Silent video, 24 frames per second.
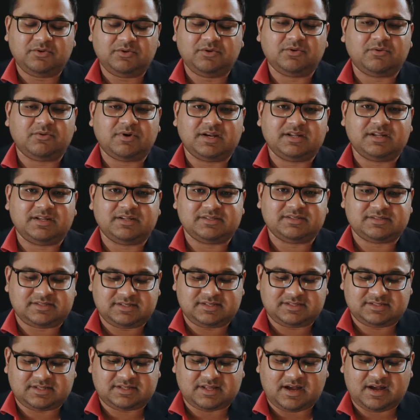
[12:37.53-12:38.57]
know what it is to
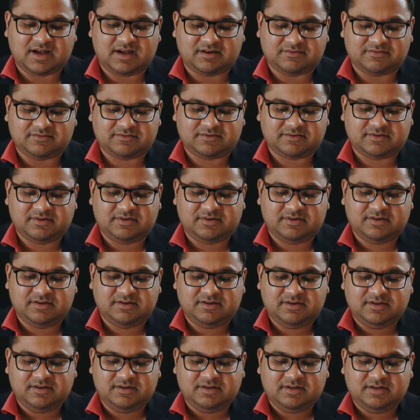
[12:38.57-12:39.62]
starve.
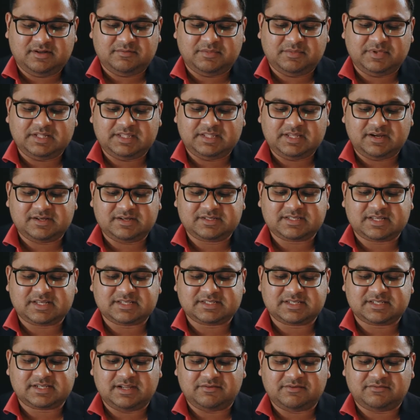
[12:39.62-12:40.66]
But there's a
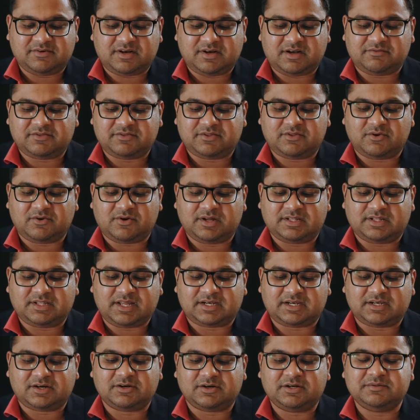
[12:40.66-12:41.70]
sliver of thought
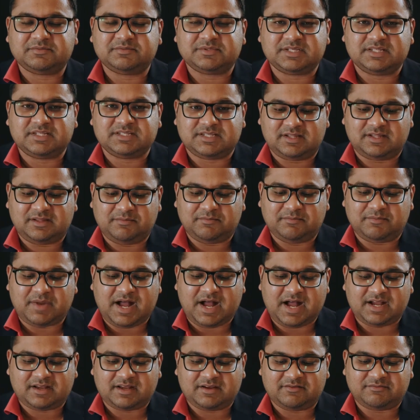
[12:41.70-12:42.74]
that creeps into the
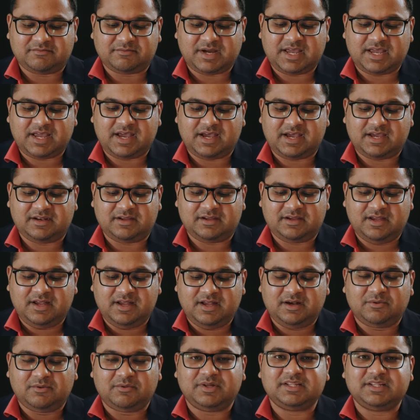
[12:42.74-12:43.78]
back of my head
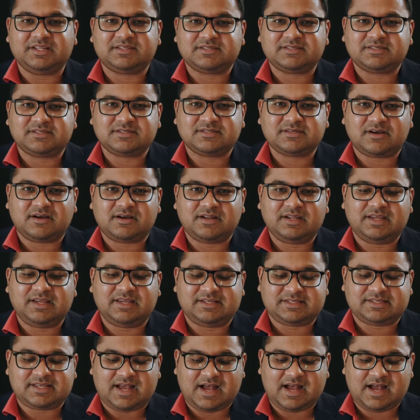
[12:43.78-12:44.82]
when the sun
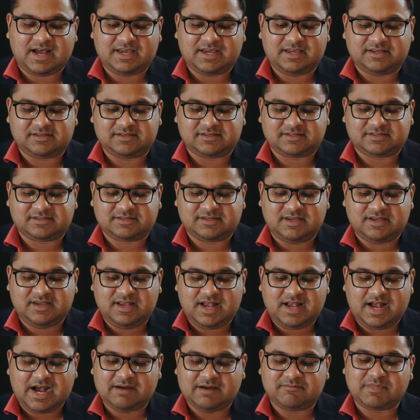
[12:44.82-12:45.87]
is highest
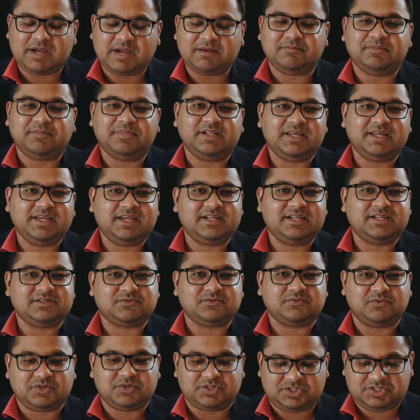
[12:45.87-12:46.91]
and my blade is
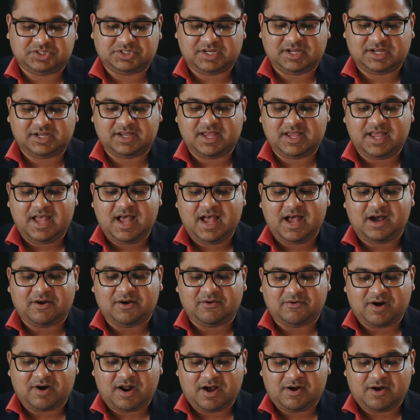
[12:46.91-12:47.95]
whooshing
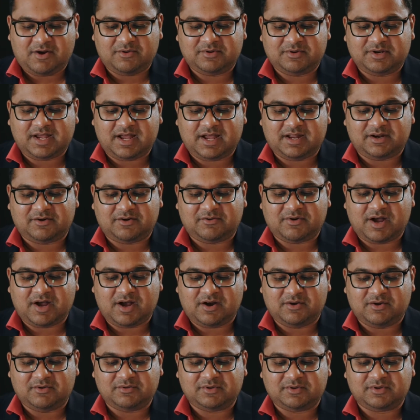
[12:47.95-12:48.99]
around and
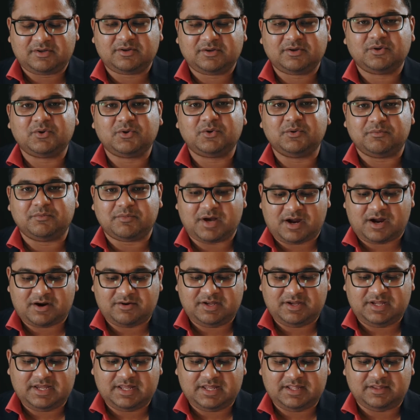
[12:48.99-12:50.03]
around.
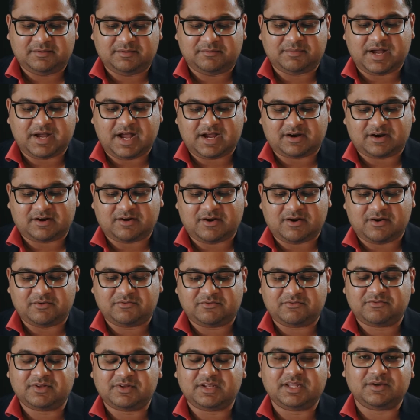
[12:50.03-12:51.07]
Kumari in the background
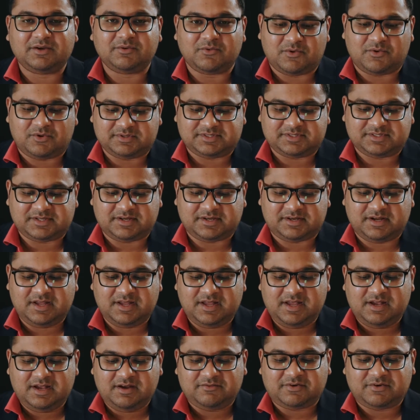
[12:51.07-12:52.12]
filling water
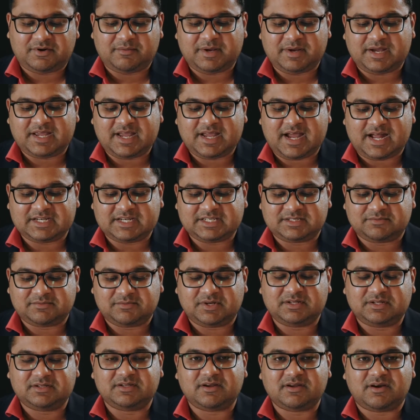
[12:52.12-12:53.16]
from a
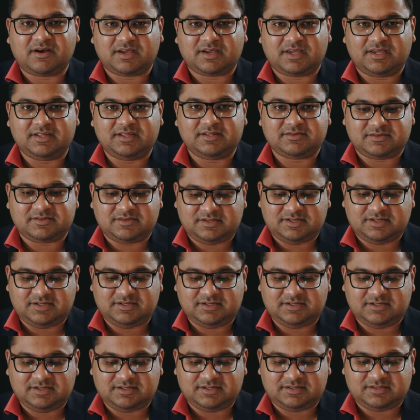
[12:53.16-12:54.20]
catchment dug into the
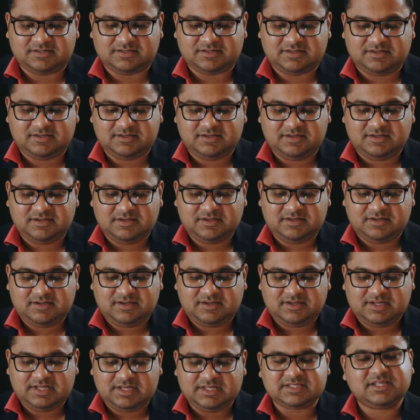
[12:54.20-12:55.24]
dirt.
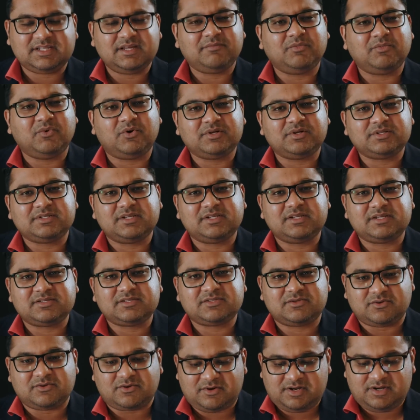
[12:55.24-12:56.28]
Is there more to this
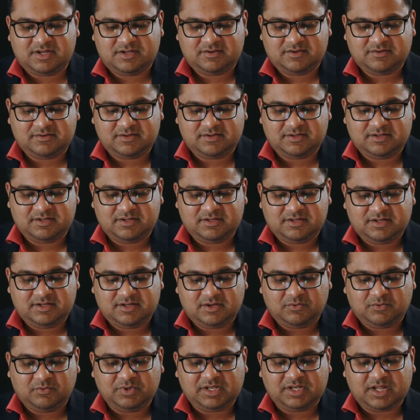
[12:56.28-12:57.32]
story?
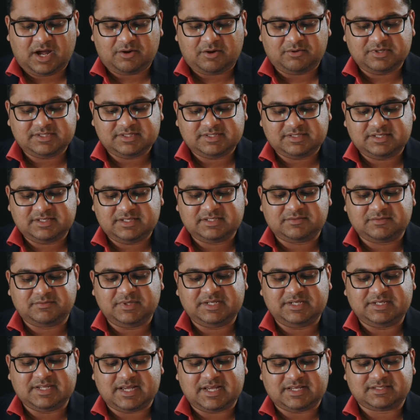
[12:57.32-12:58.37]
Will our seeds be
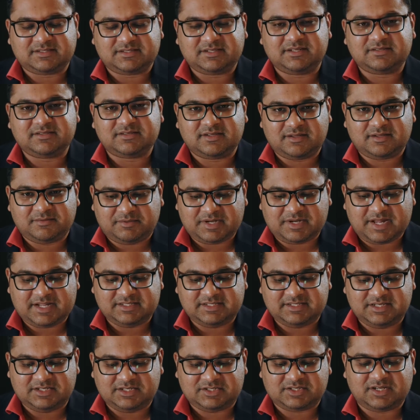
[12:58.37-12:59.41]
destined to the
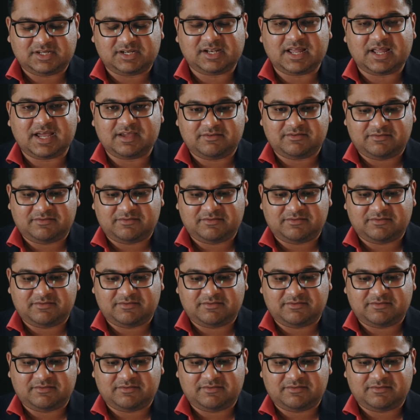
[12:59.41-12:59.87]
plantation life